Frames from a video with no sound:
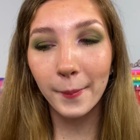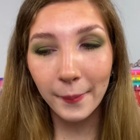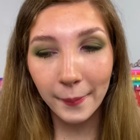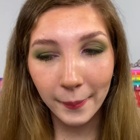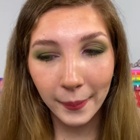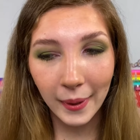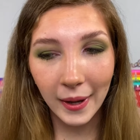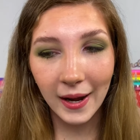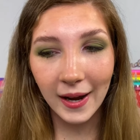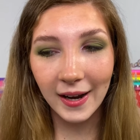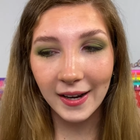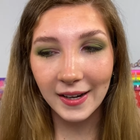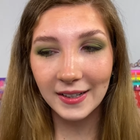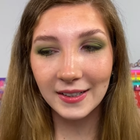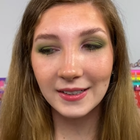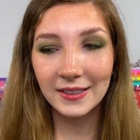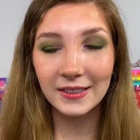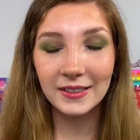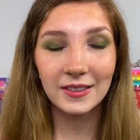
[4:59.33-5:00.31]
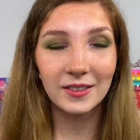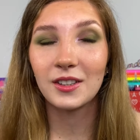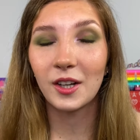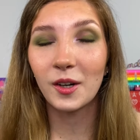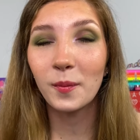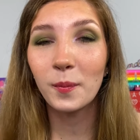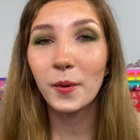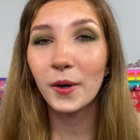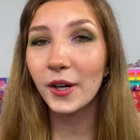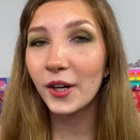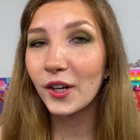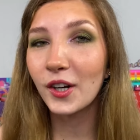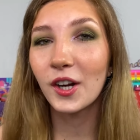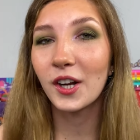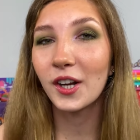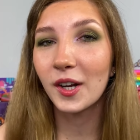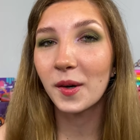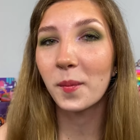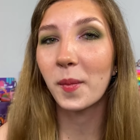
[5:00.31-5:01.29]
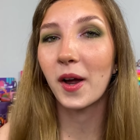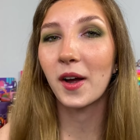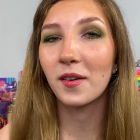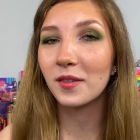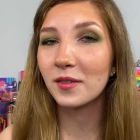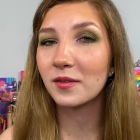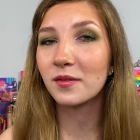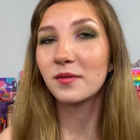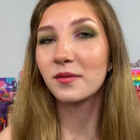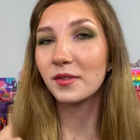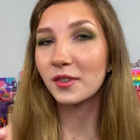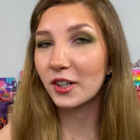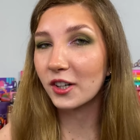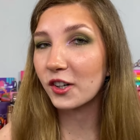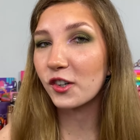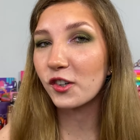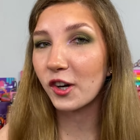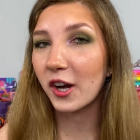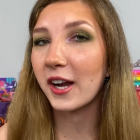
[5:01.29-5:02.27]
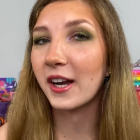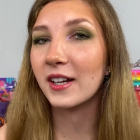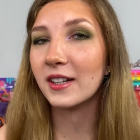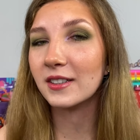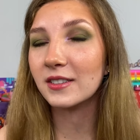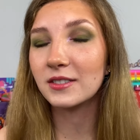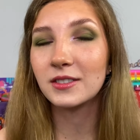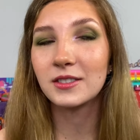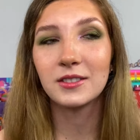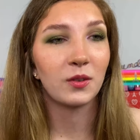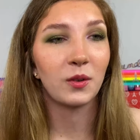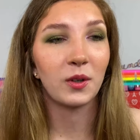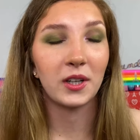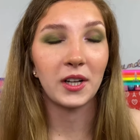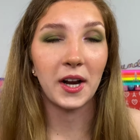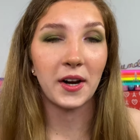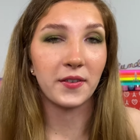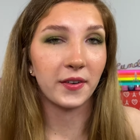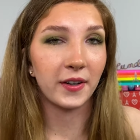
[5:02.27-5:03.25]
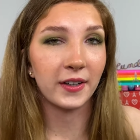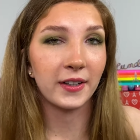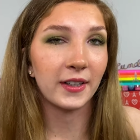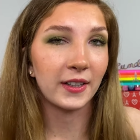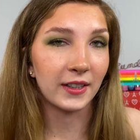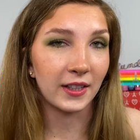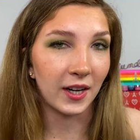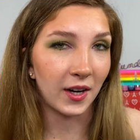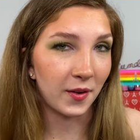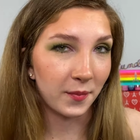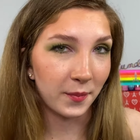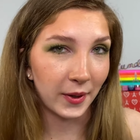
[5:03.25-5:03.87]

but they're pretty good about their shades with everything that I've